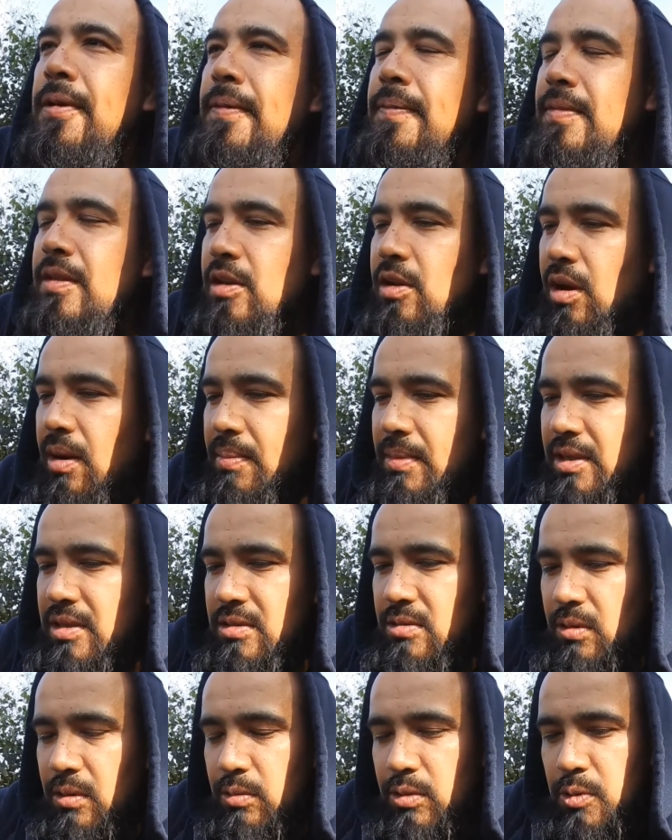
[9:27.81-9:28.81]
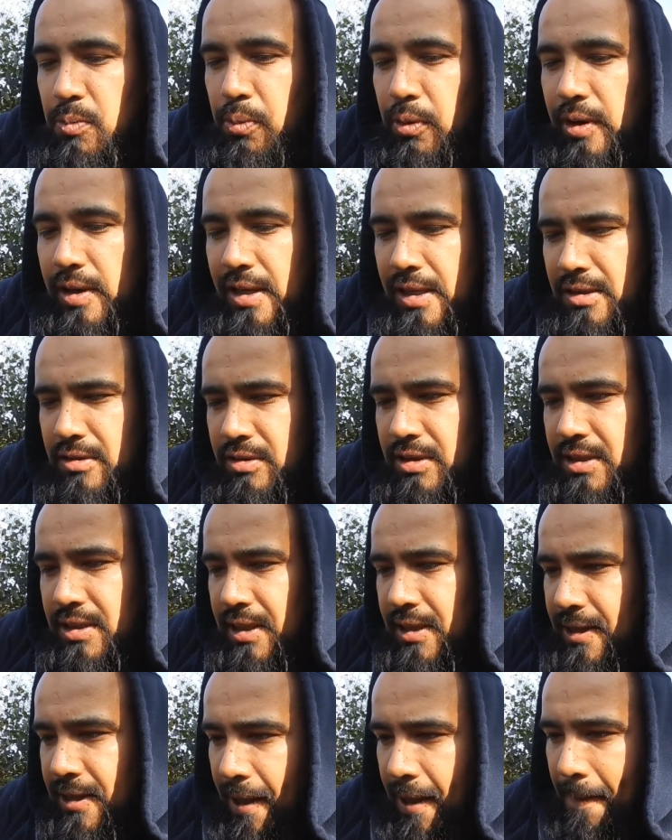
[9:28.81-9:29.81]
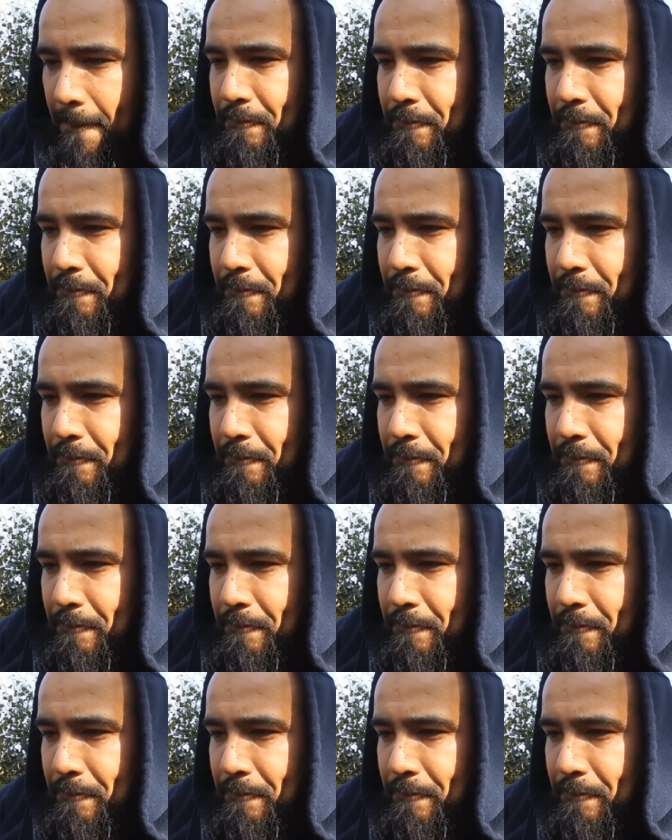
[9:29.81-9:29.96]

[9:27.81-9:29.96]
You know what I mean? So it was pretty interesting that